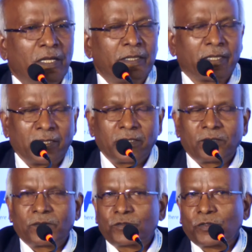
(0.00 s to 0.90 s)
yeah.
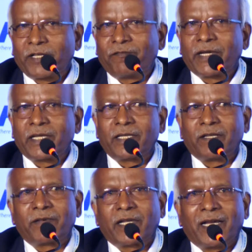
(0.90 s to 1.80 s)
So
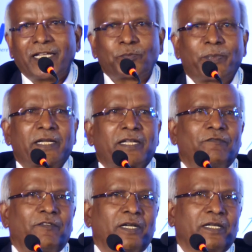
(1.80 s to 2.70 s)
every aspect
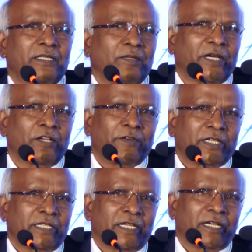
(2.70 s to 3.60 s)
of the
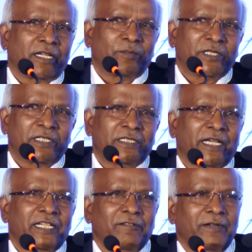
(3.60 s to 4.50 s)
manufacturing or a business
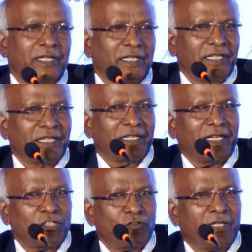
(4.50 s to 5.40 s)
activity
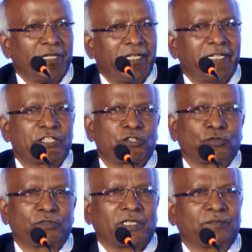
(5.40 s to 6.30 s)
actually leads
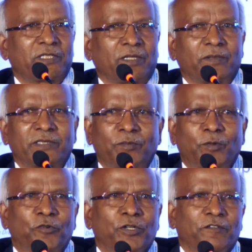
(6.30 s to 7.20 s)
to some
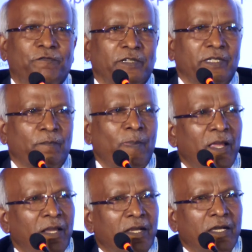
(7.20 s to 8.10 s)
amount of
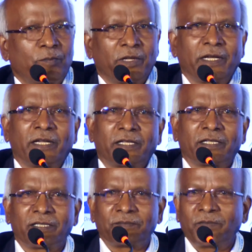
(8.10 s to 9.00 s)

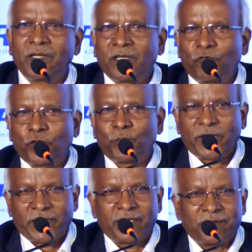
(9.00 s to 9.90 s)
carbon footprint.